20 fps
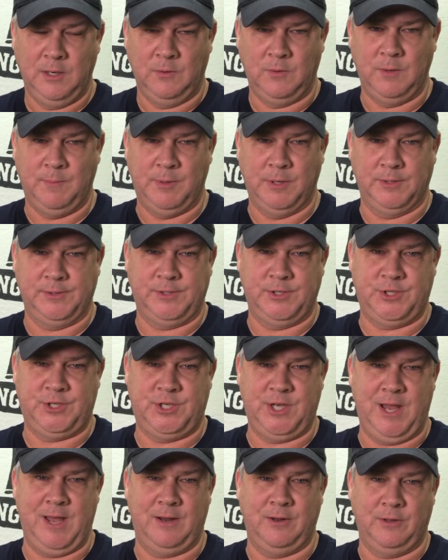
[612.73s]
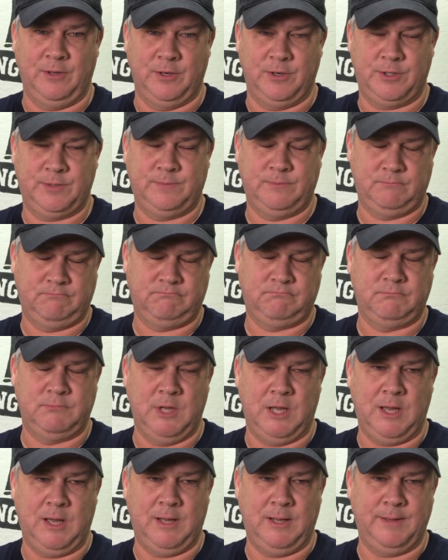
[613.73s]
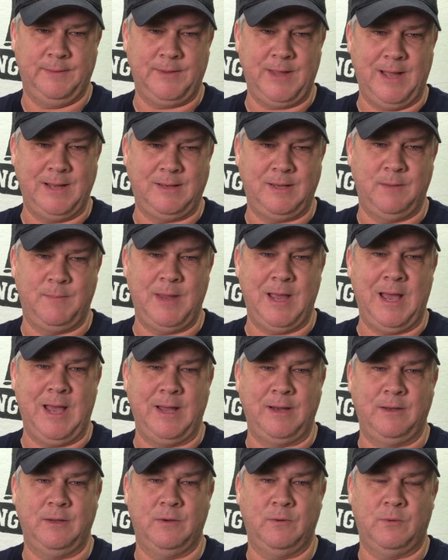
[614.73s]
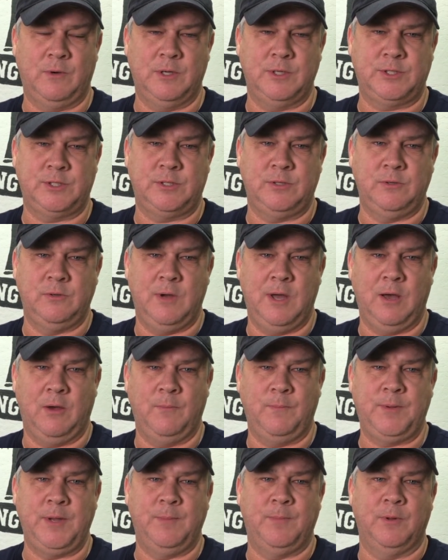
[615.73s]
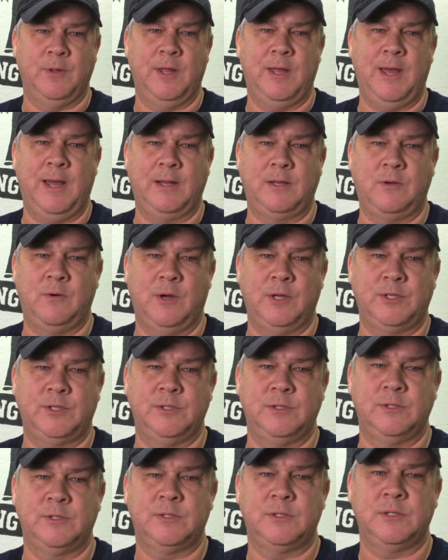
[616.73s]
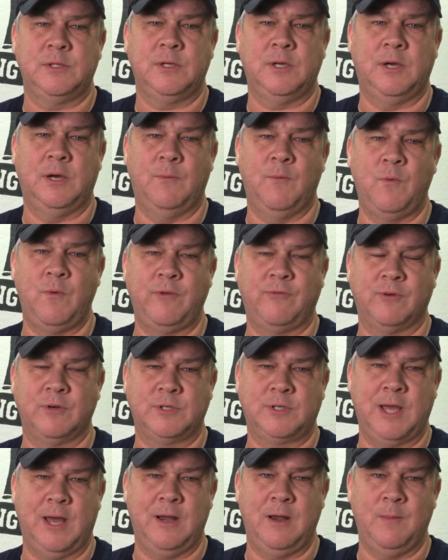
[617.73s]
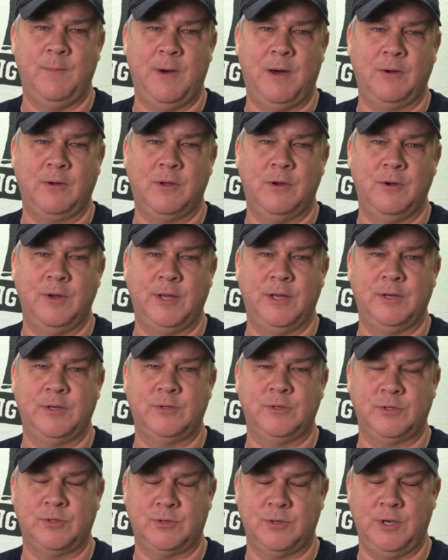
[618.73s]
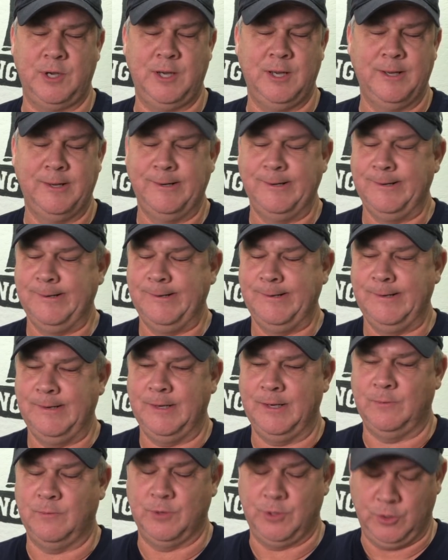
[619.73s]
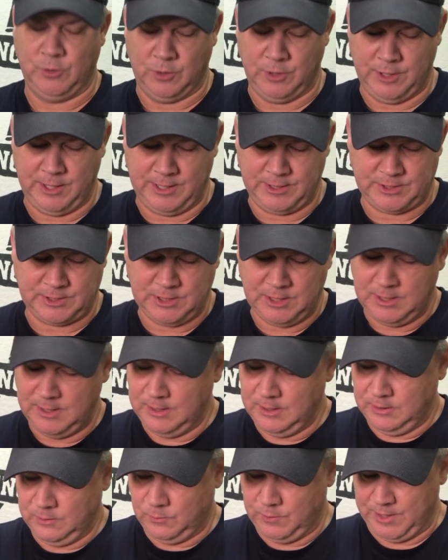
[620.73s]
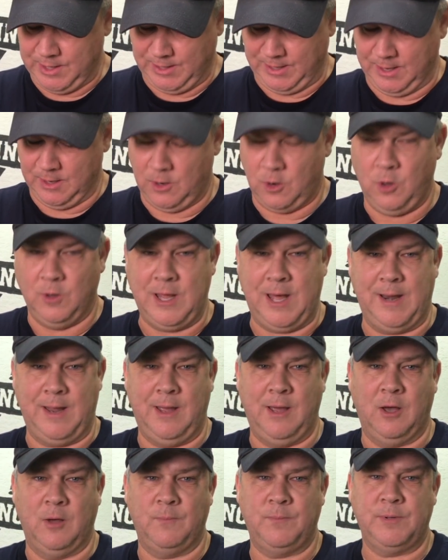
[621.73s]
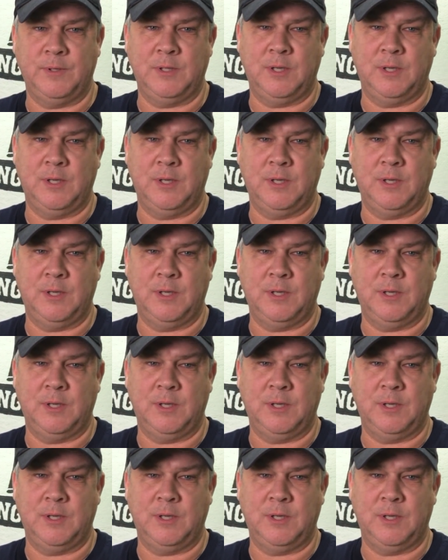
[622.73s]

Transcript: We built this channel, or the idea behind it was to help people that had questions. When we first got into the powder coating industry and we're doing this, we didn't get a whole lot of help.